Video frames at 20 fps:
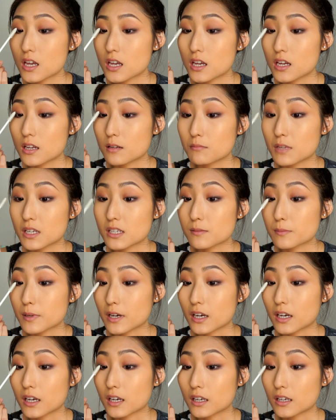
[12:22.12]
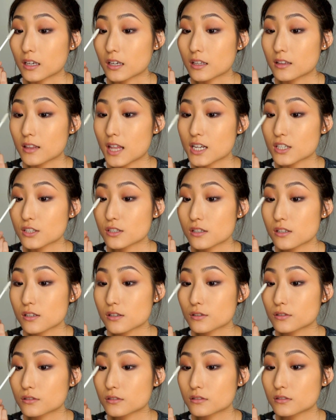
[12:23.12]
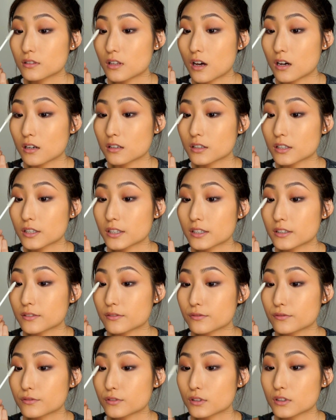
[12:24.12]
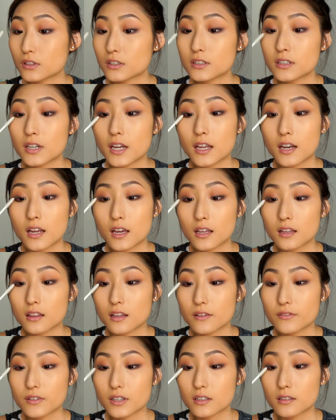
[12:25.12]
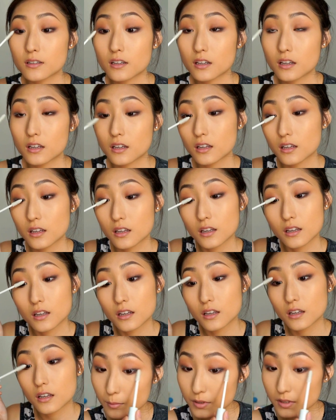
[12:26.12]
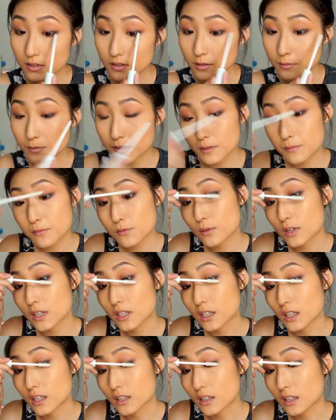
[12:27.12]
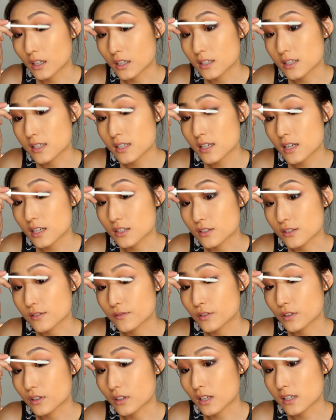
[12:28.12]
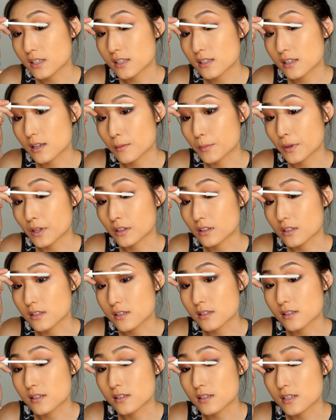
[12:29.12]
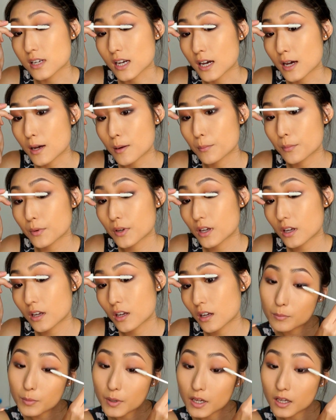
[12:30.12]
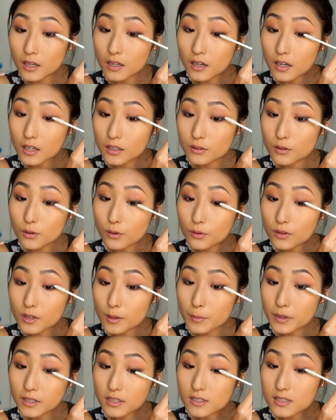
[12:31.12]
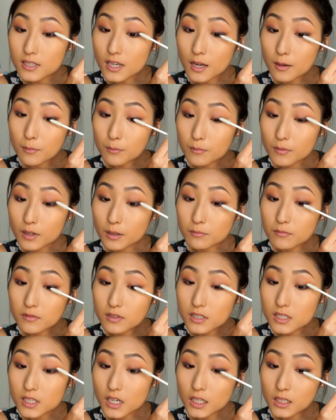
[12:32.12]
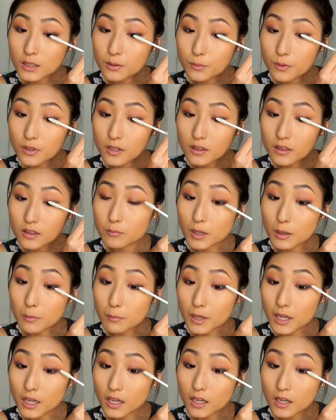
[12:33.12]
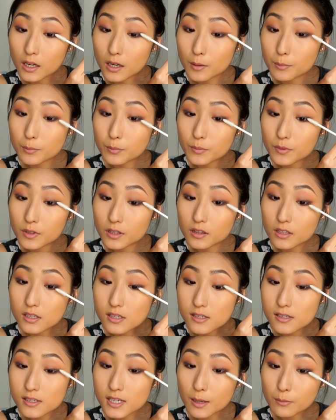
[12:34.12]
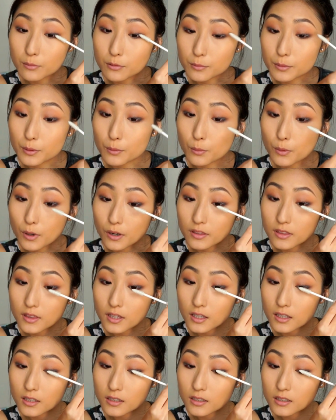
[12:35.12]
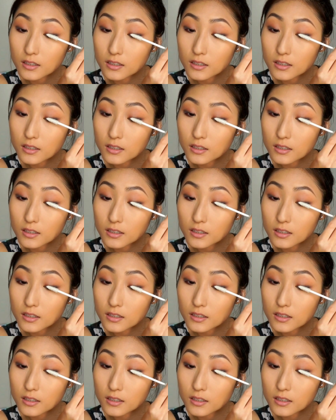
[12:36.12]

it makes my lashes look longer and fuller and I love it. But sometimes when I get lazy, I just feel like skipping this step. But I know that by the time I'm done with my makeup, this step will be worth it.